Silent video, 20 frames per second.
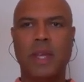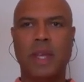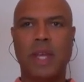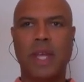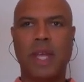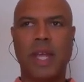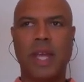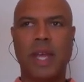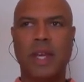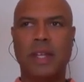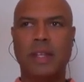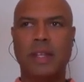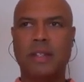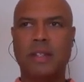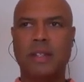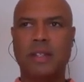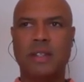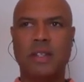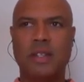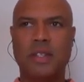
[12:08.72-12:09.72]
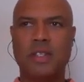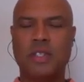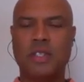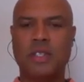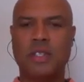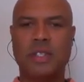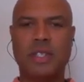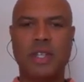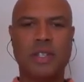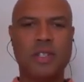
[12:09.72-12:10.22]
And
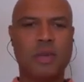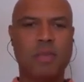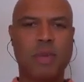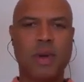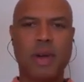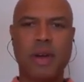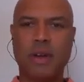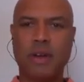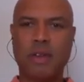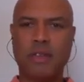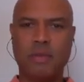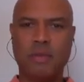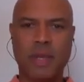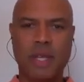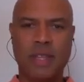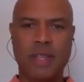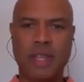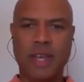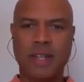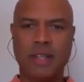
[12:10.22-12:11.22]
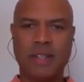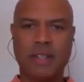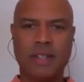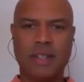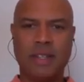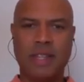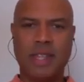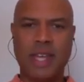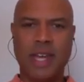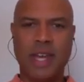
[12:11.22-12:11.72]
there's such a part of me
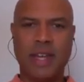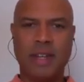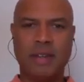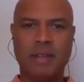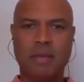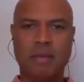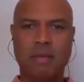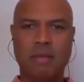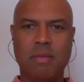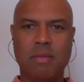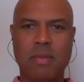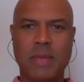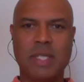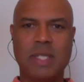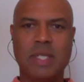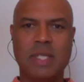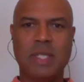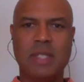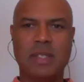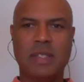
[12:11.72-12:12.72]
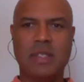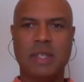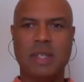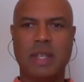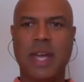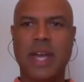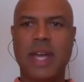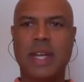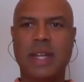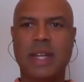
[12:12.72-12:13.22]
that misses the
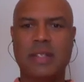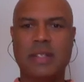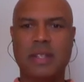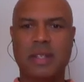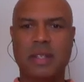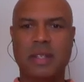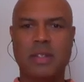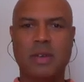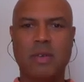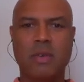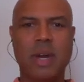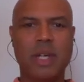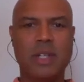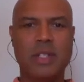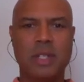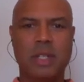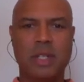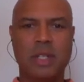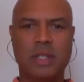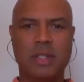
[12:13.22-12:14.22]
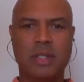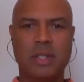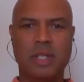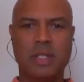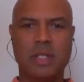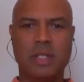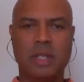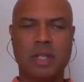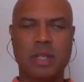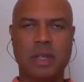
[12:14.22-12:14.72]
guidance and the direction and
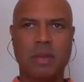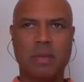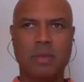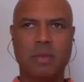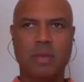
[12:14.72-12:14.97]
just the